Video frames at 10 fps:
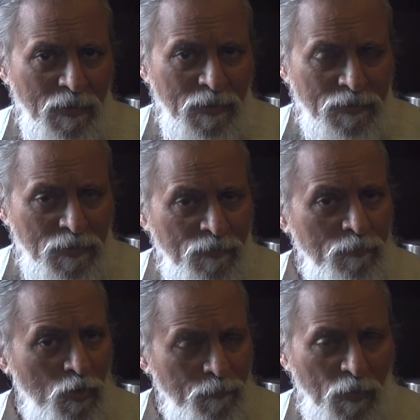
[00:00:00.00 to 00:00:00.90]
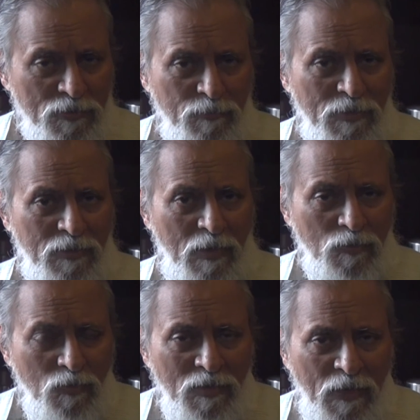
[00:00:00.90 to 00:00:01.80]
It is even more possible that
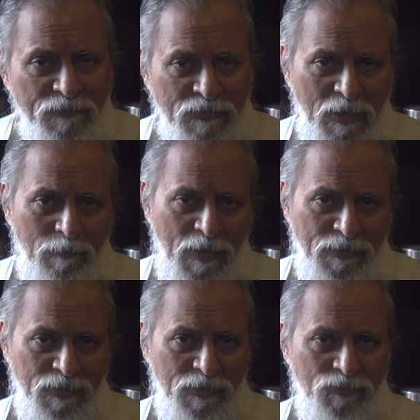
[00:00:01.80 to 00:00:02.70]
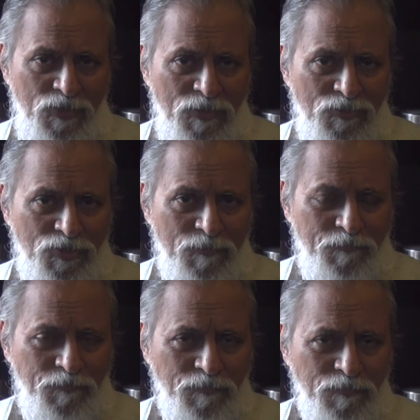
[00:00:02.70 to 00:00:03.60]
our own lifestyle might change.
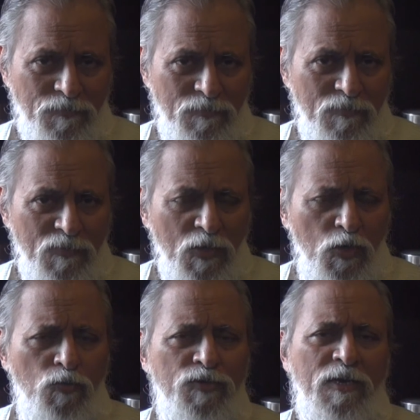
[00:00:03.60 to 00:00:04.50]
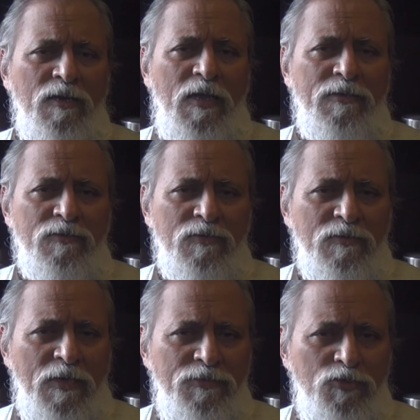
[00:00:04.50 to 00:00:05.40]
Who wouldn't like a
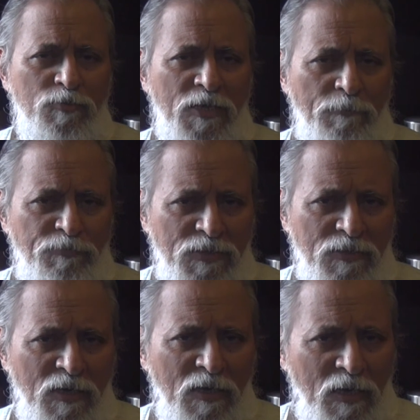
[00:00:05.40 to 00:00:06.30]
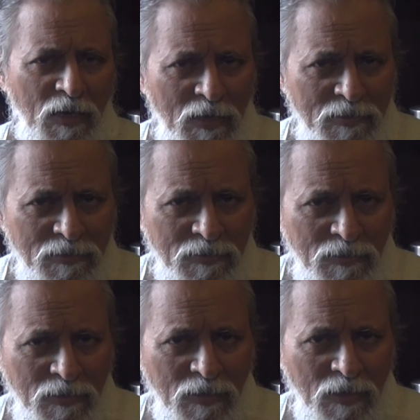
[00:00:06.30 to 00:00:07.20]
society to be happy, healthy
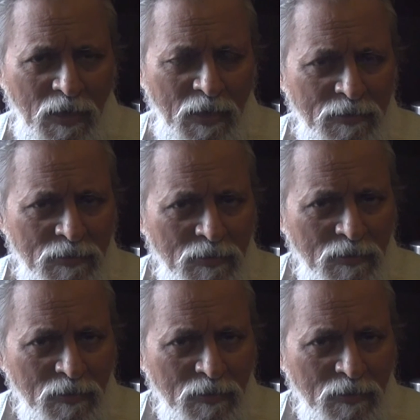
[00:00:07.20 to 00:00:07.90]
and